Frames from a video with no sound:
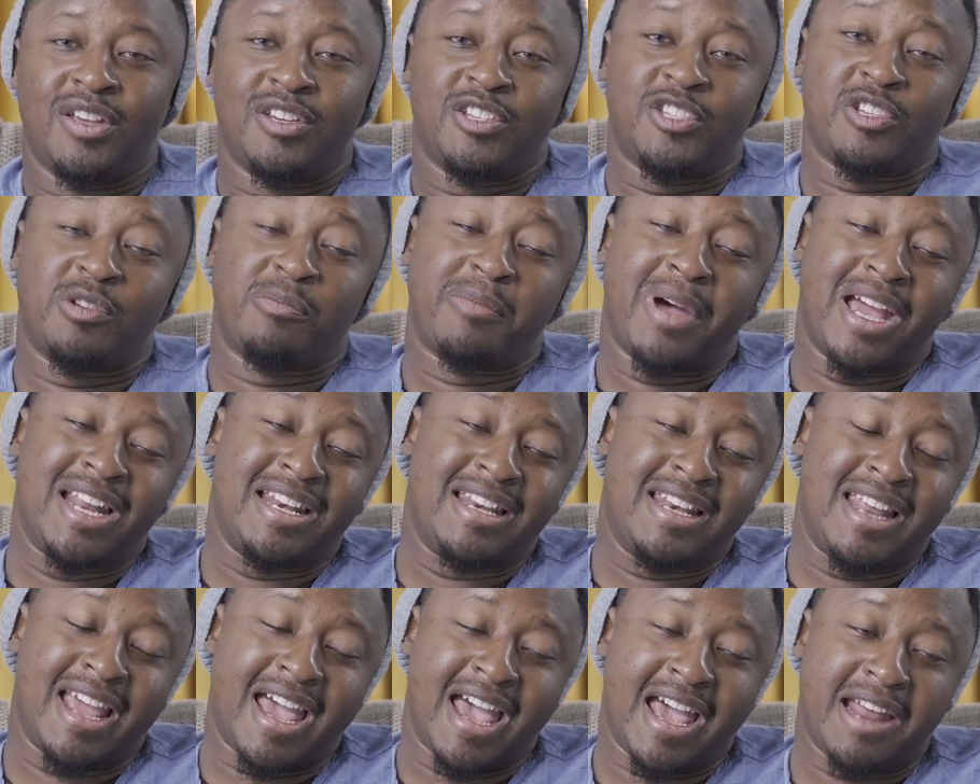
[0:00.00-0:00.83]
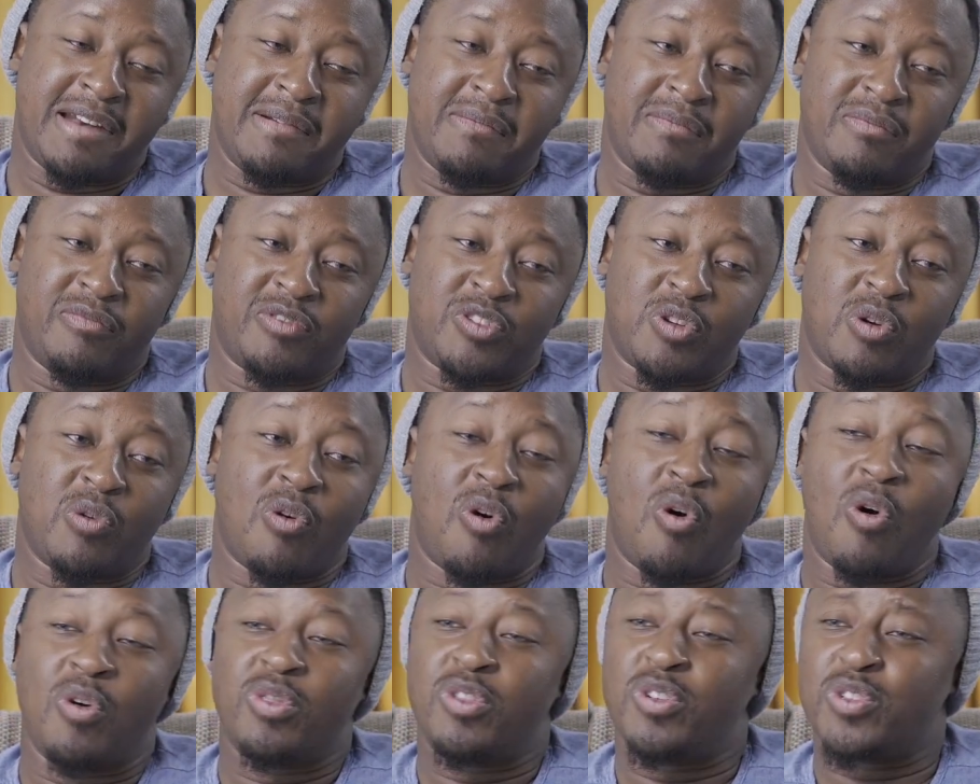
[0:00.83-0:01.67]
So my dad,
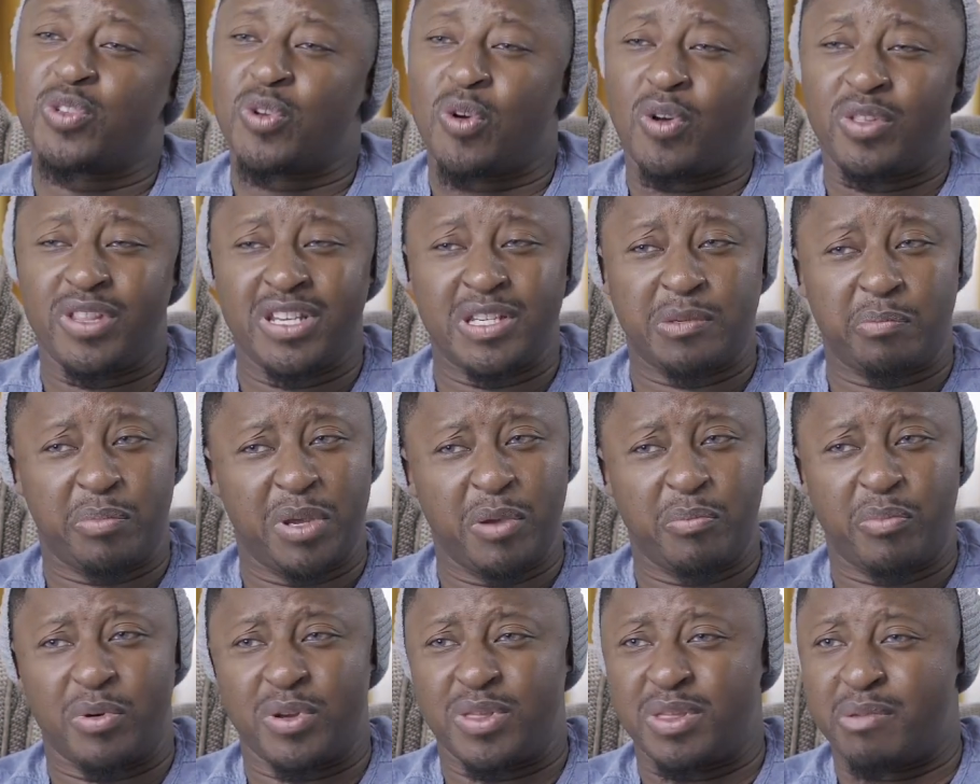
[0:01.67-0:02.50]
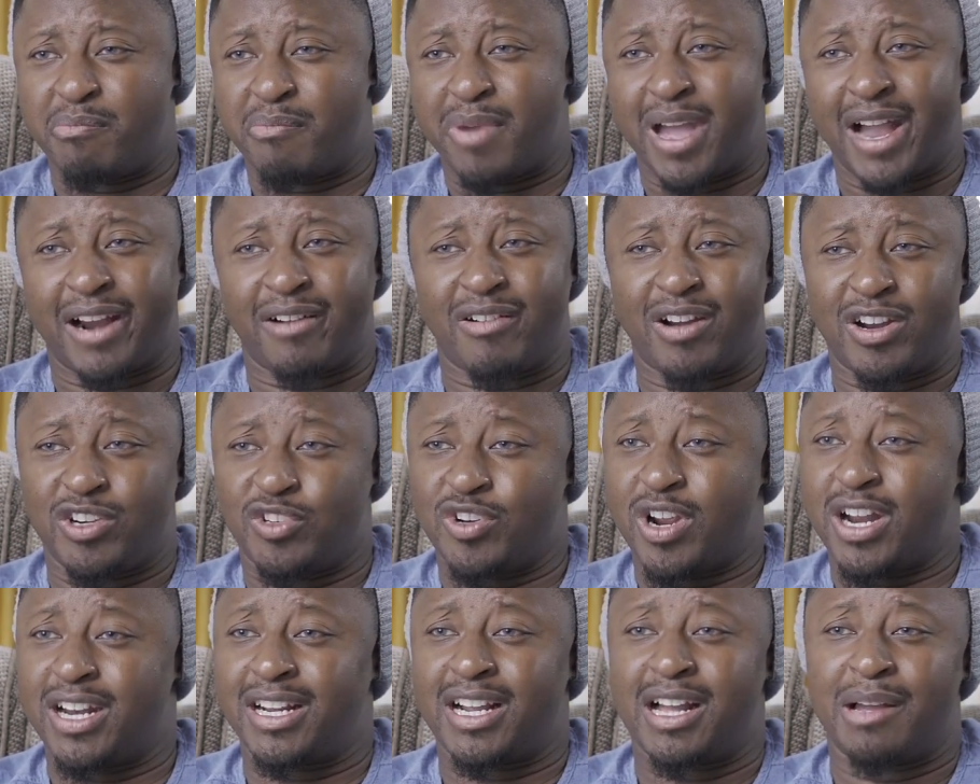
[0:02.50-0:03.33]
there's all these people in the background
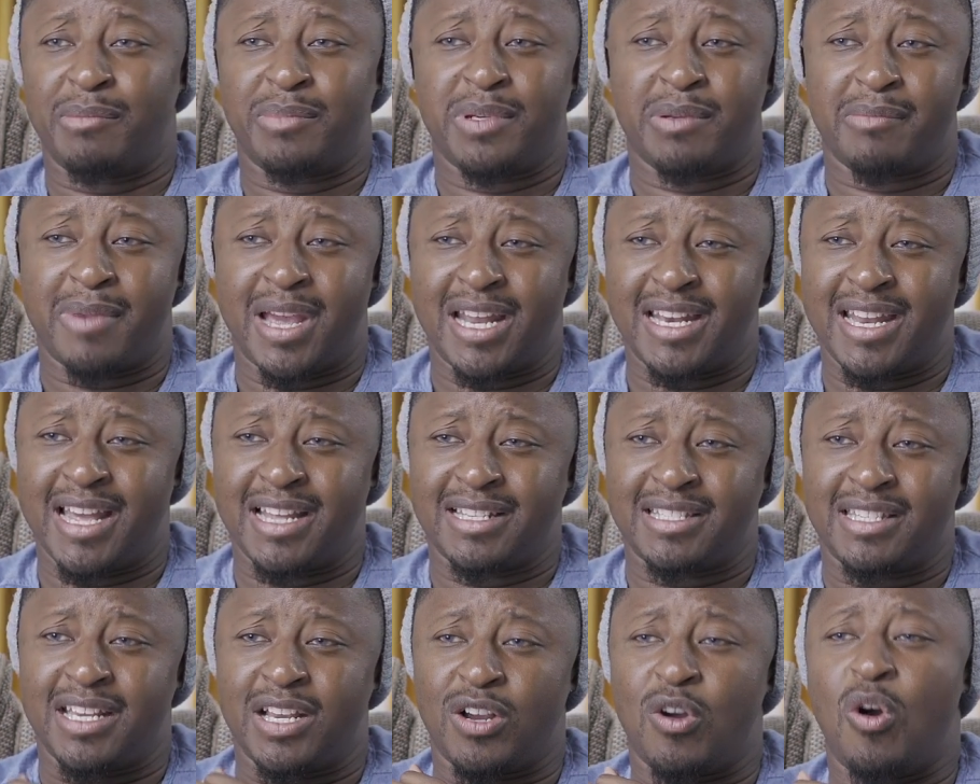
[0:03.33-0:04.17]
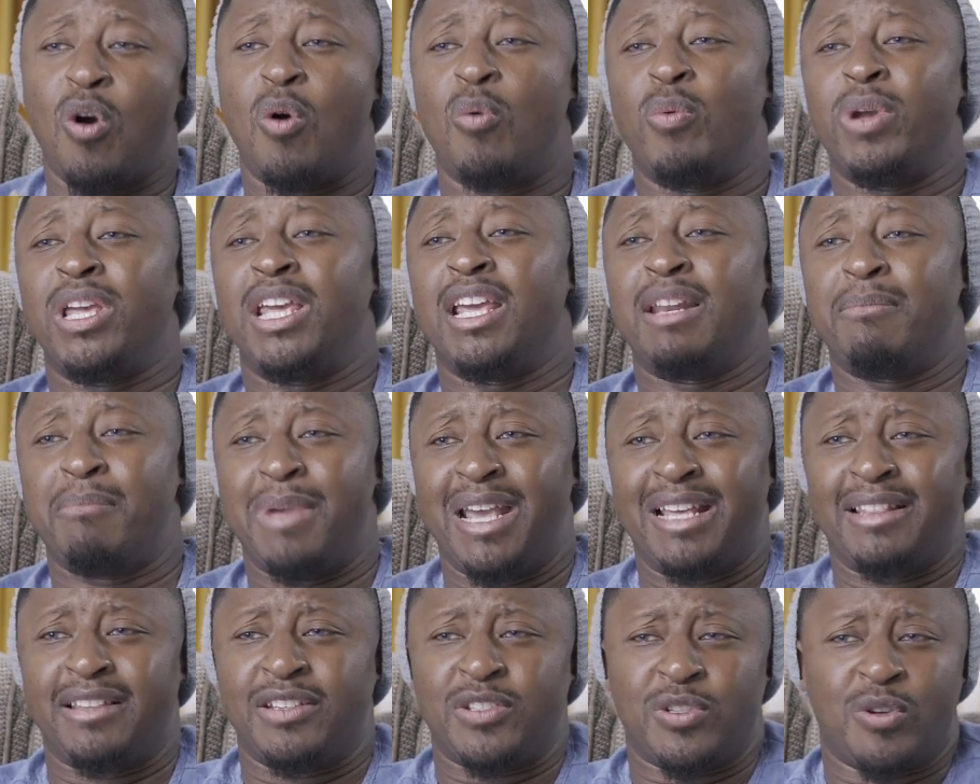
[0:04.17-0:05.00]
trying to come to my dad saying, oh, we can
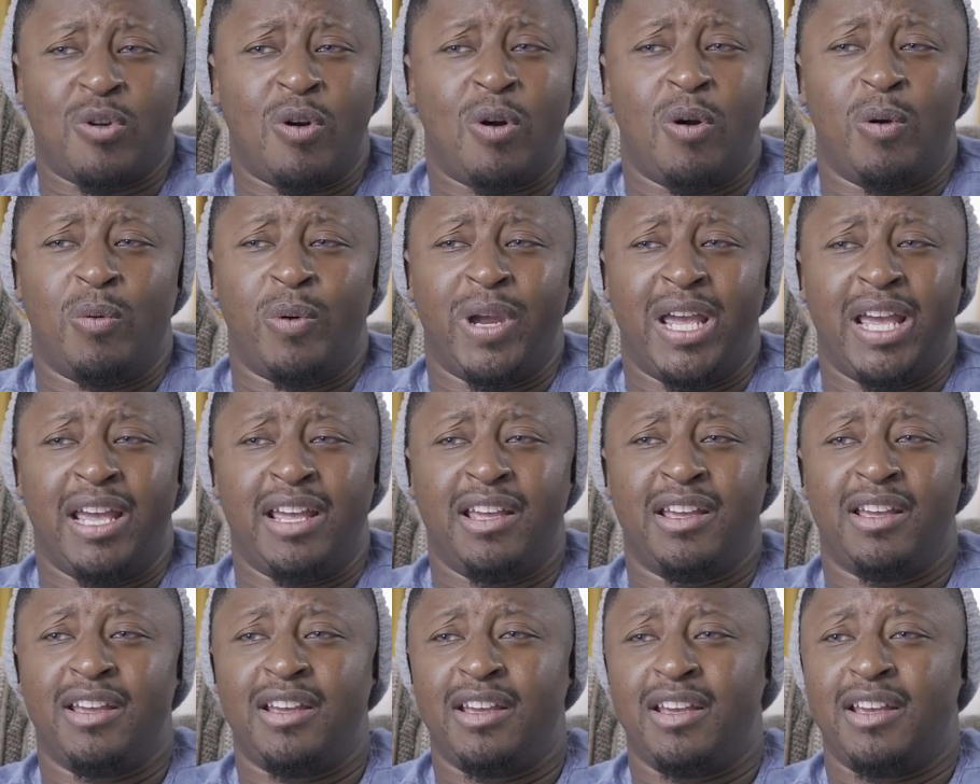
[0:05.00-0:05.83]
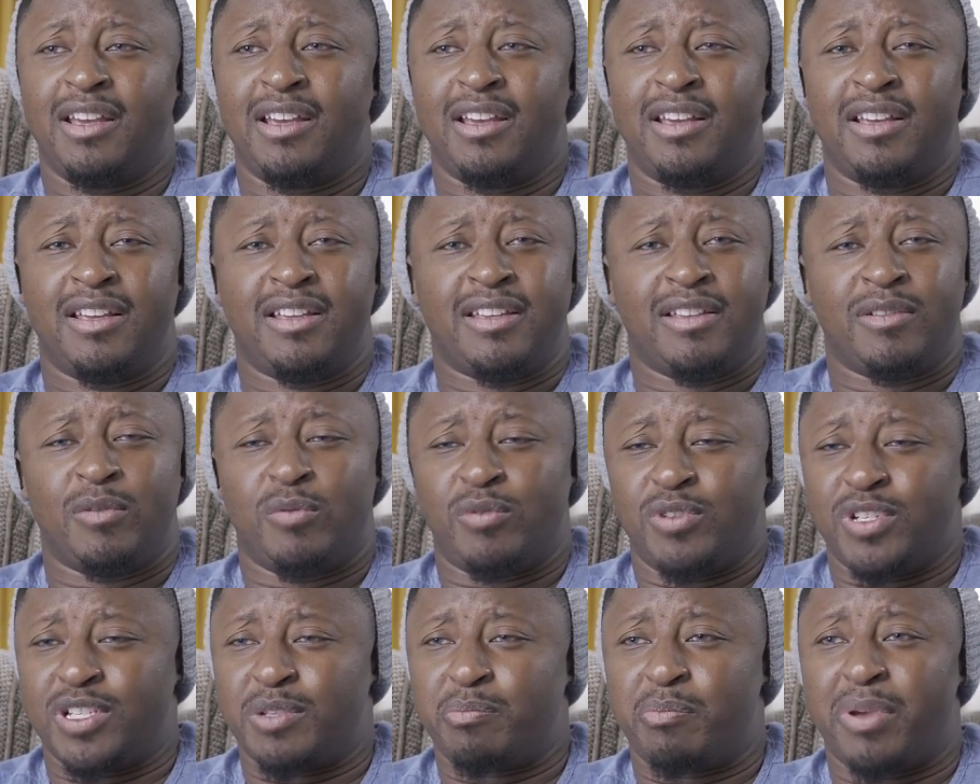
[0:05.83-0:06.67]
make this go away.
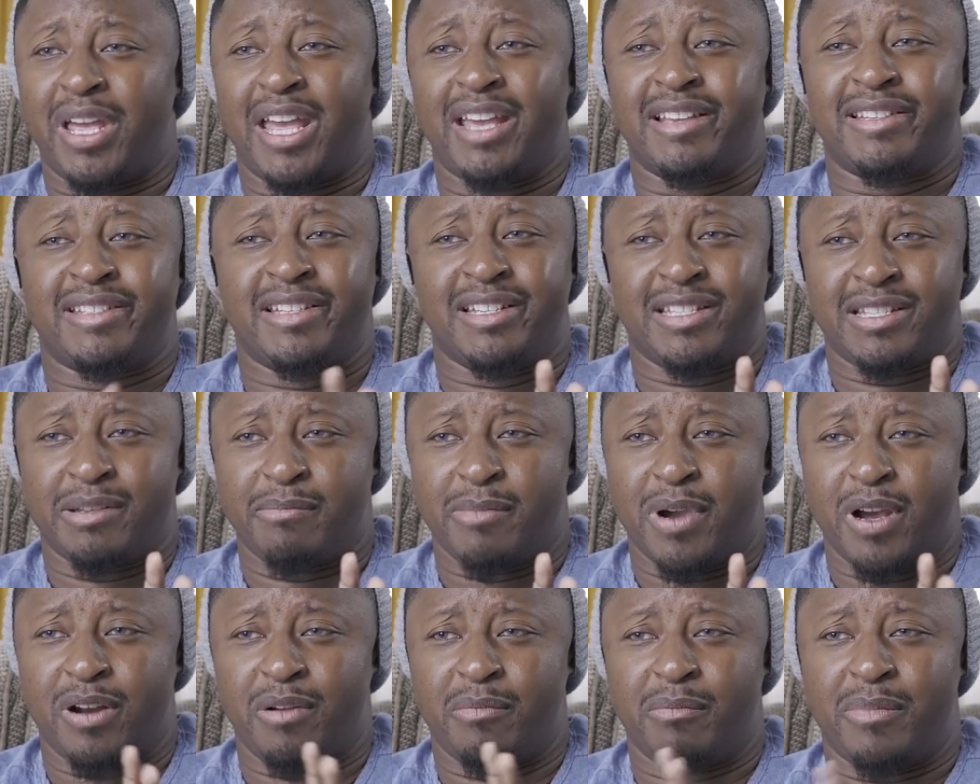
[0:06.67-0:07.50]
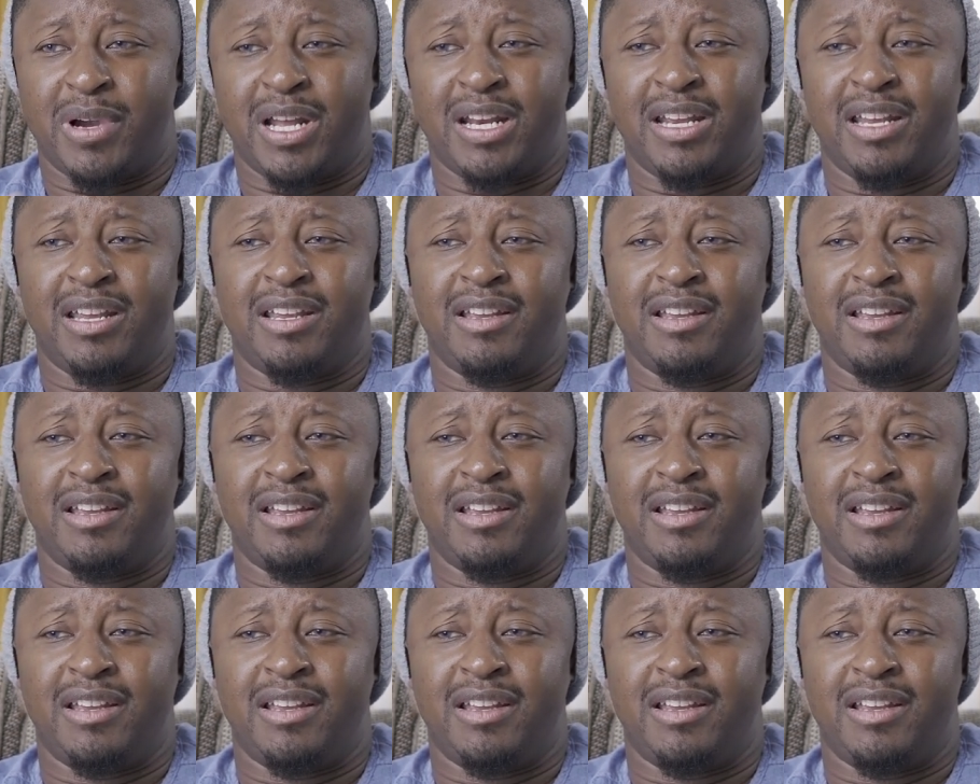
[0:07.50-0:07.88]
Just pay us this amount of money.